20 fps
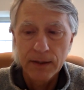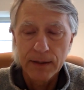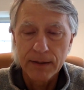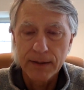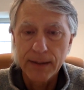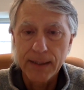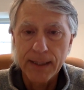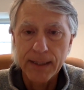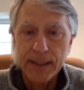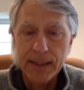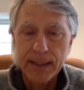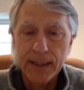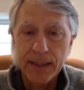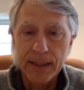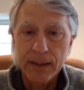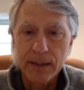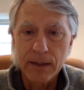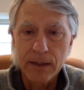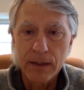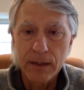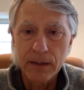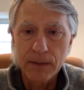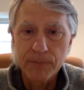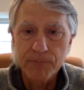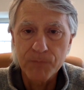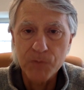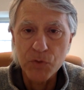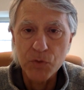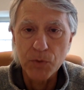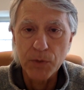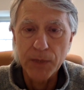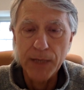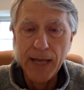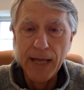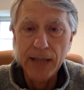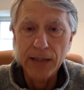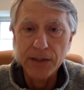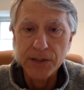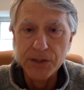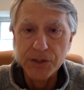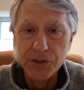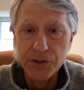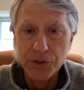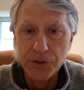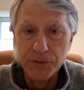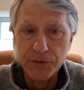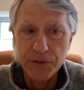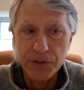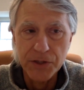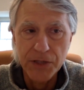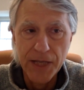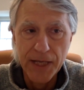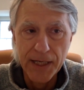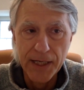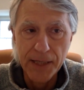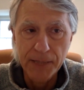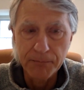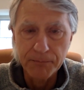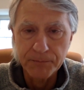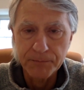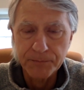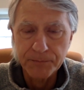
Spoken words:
that can do analysis of the data.